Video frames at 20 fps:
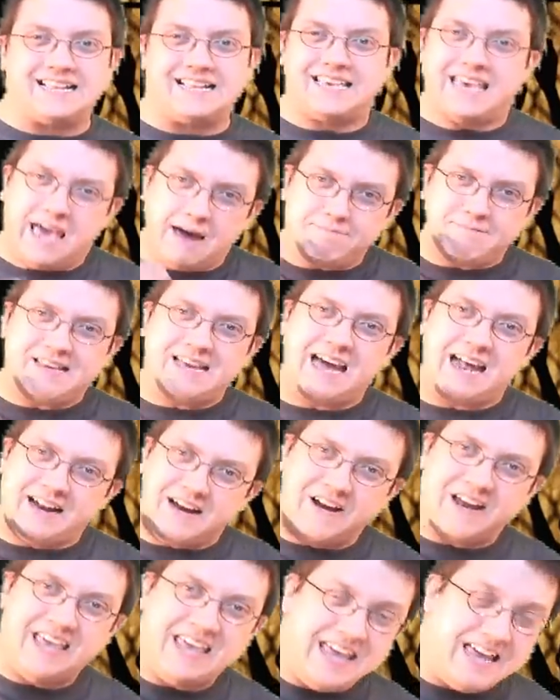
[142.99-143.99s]
It kept you on
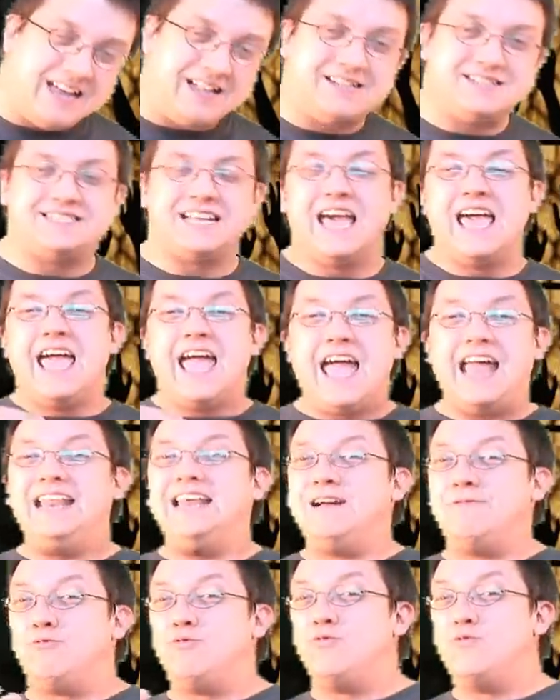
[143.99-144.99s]
your heels,
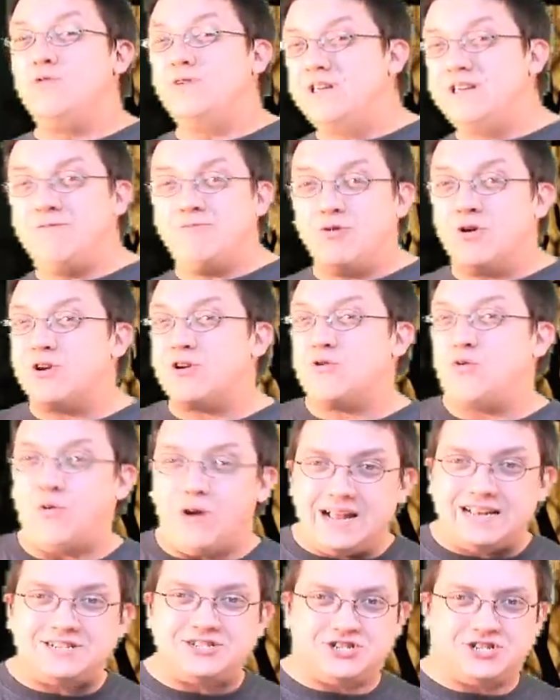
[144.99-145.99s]
and you weren't
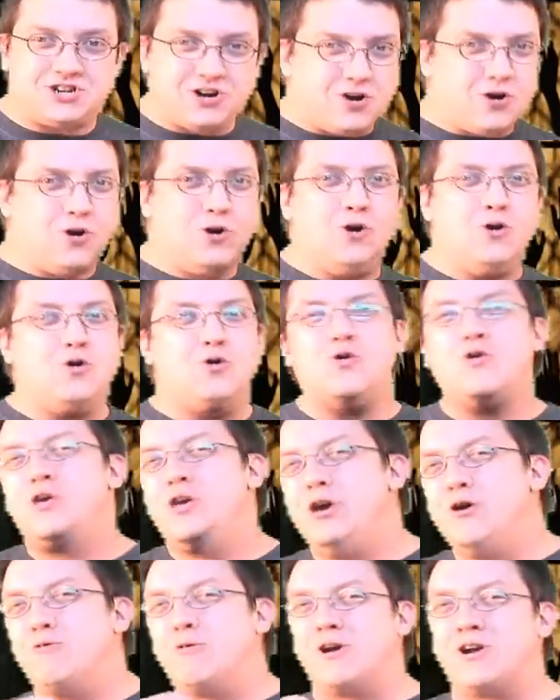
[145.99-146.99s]
quite sure who
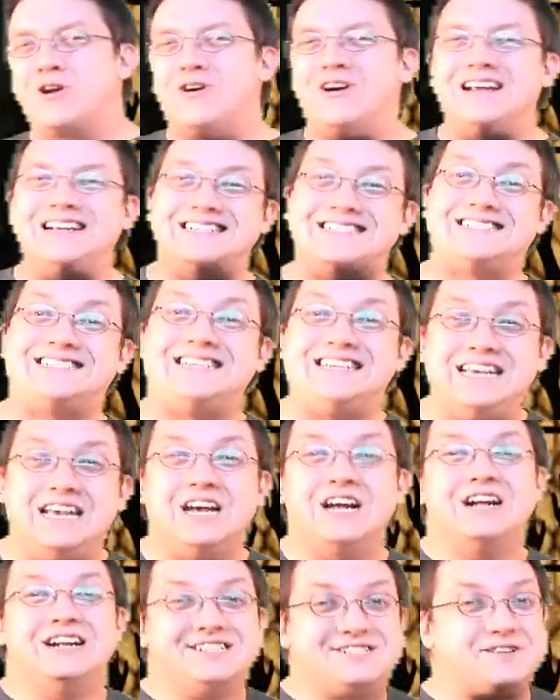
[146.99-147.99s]
you were going to see
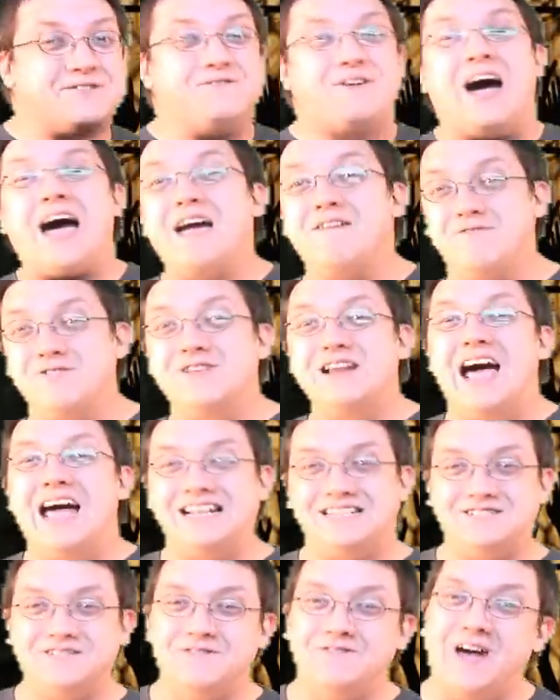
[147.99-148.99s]
survive or
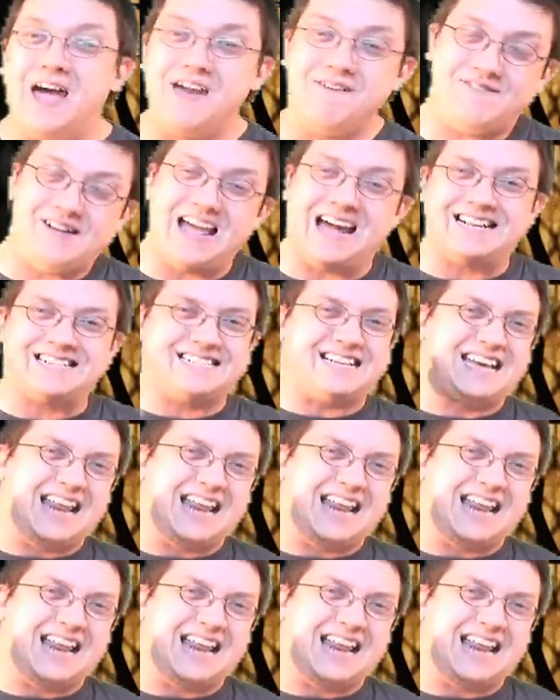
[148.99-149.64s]
not survive next,